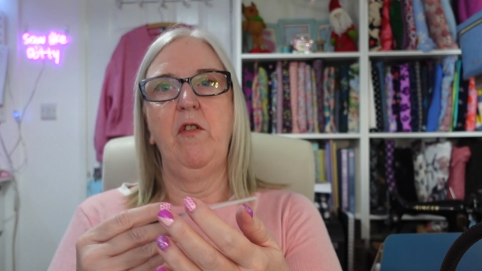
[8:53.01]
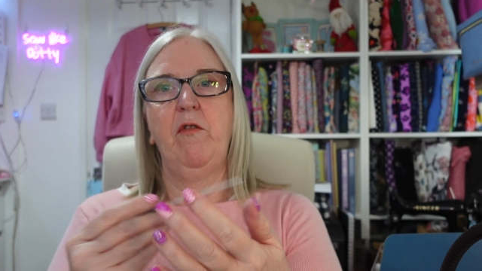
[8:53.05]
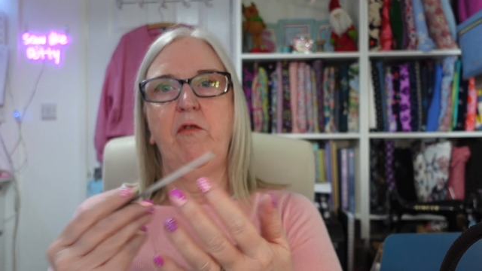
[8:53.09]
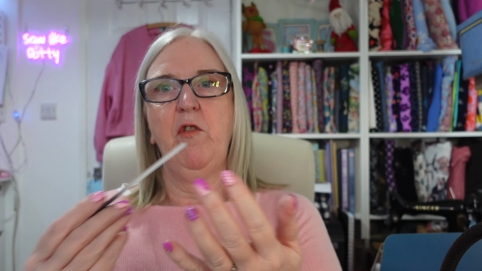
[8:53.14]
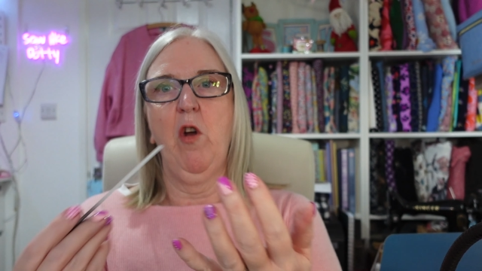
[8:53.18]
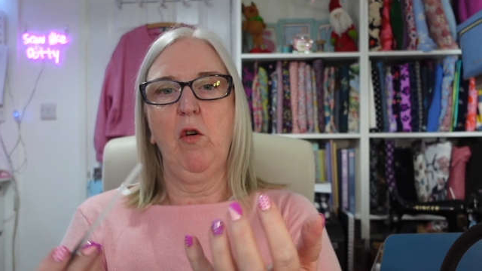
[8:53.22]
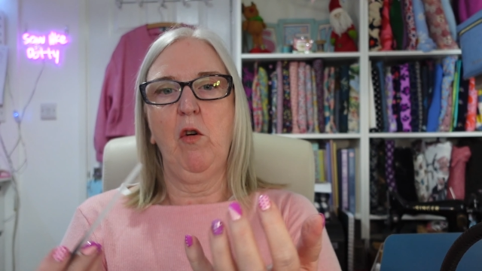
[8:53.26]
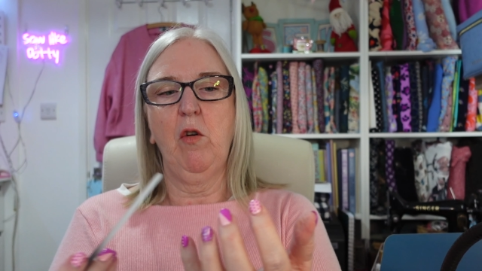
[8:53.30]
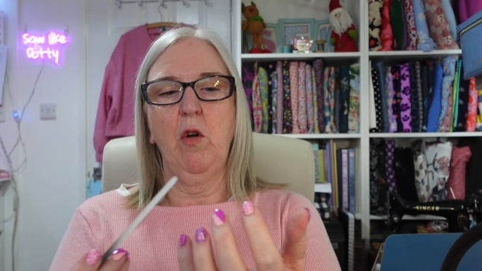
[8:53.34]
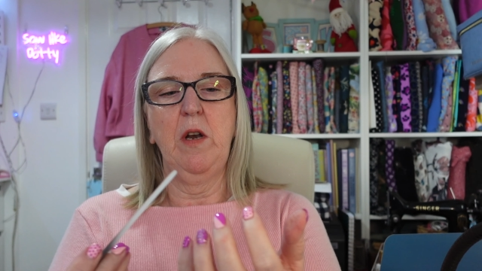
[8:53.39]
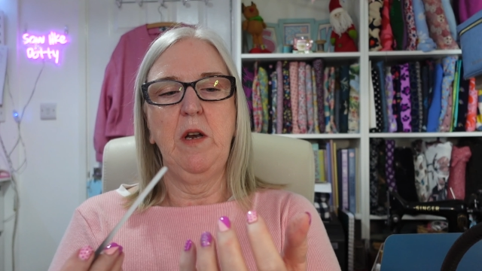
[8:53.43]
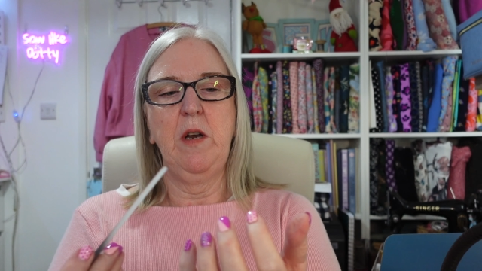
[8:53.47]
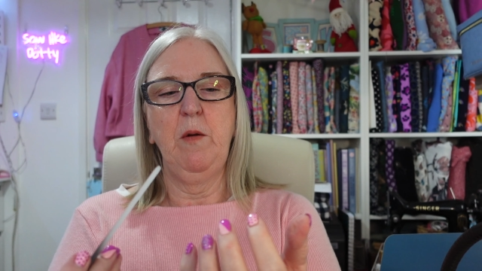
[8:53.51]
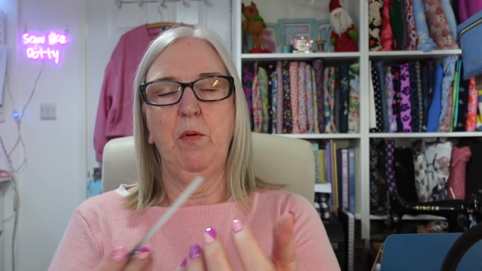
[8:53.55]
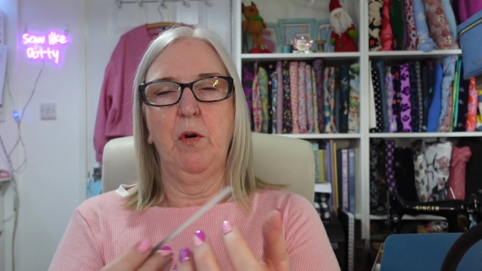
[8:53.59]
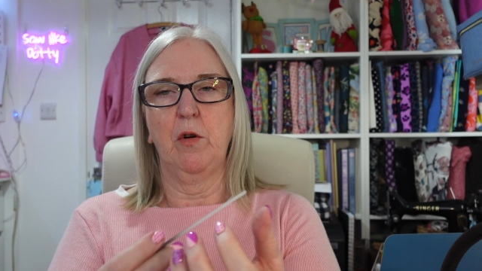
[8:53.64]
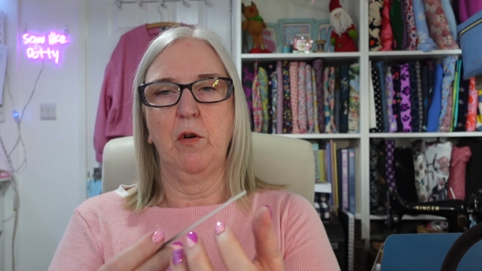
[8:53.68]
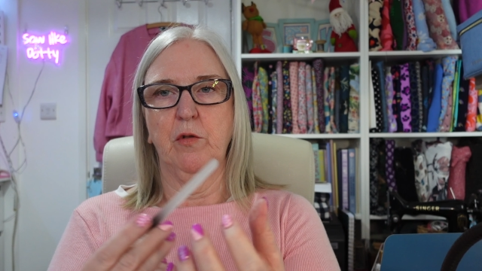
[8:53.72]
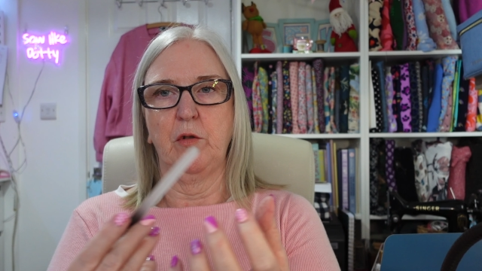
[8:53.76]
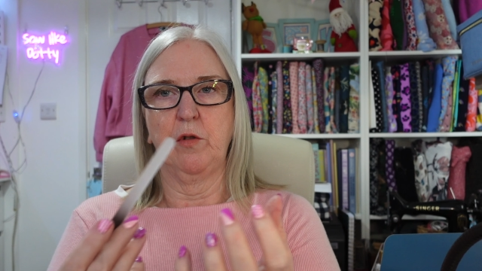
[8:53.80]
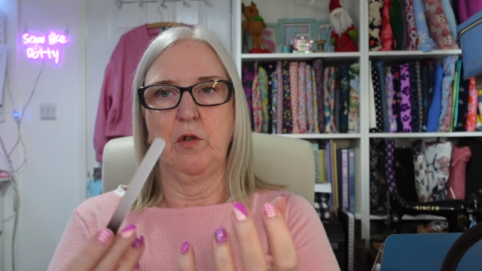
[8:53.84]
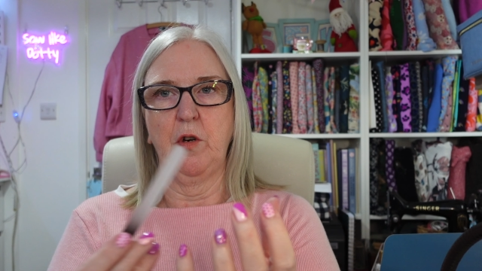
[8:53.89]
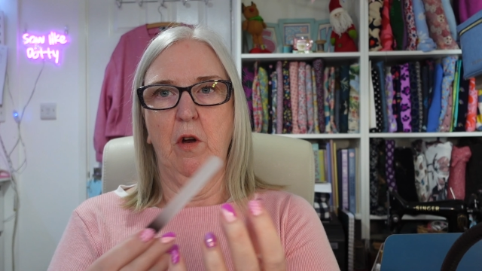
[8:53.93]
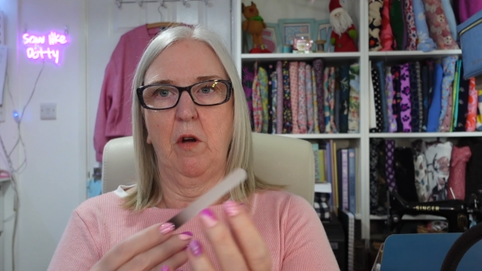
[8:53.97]
you've not got any
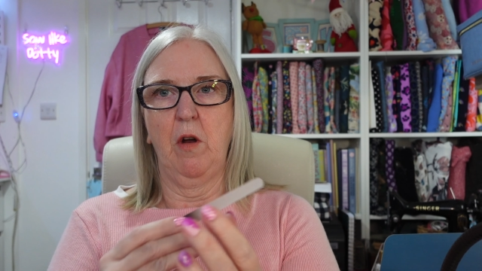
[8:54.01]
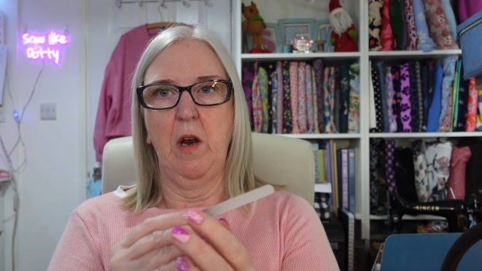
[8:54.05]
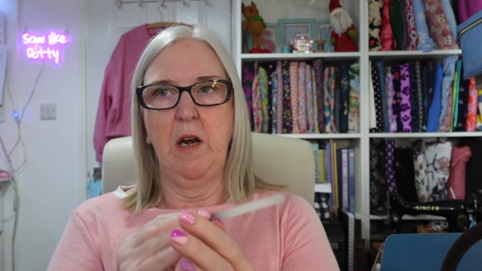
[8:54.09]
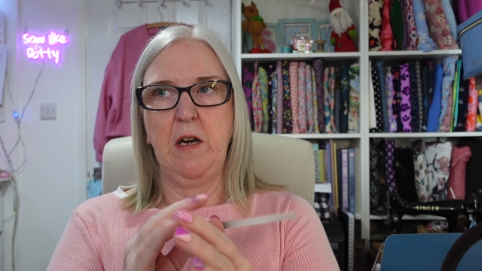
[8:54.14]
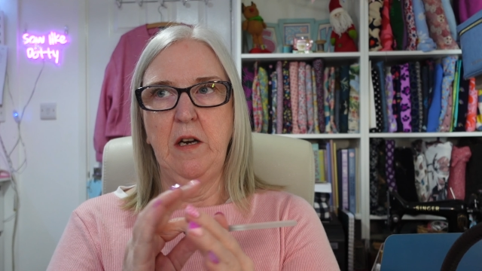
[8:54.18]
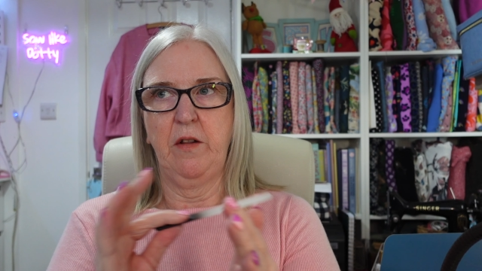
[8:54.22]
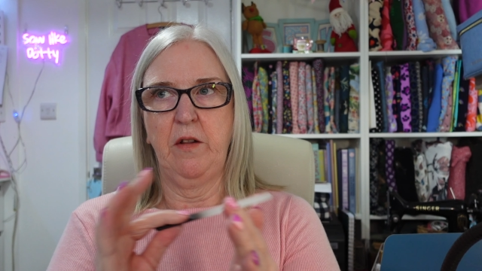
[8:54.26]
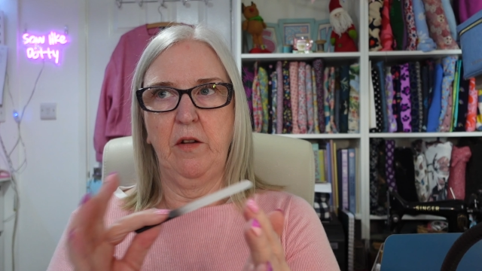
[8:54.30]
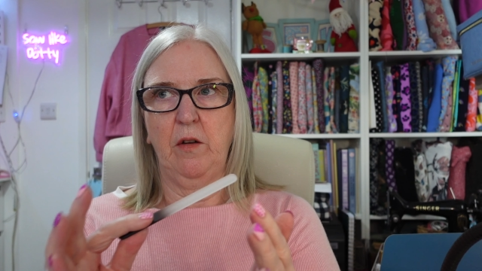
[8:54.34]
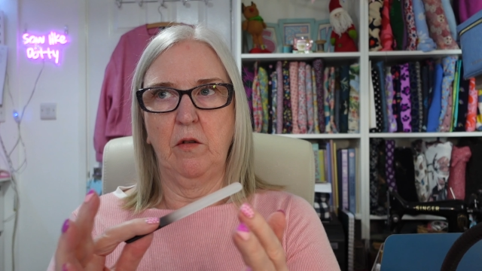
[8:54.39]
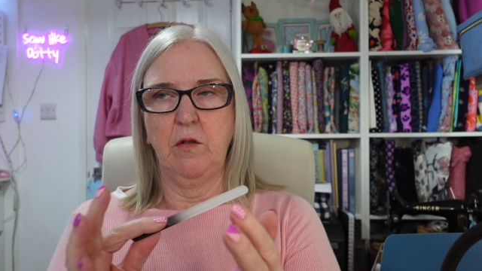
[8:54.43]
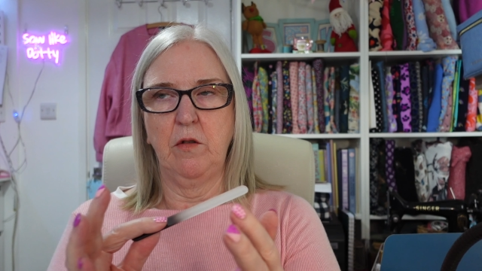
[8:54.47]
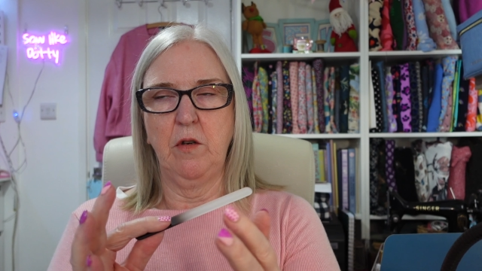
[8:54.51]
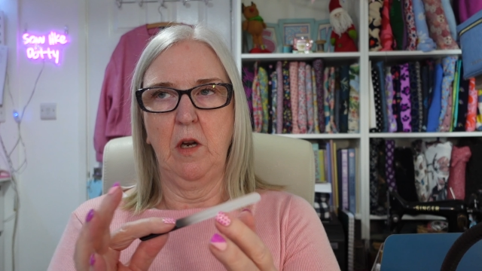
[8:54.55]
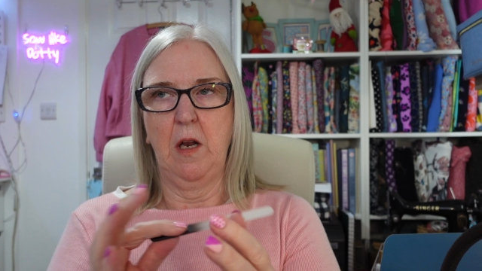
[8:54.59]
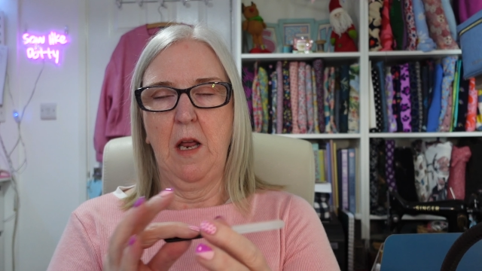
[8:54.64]
product or anything on,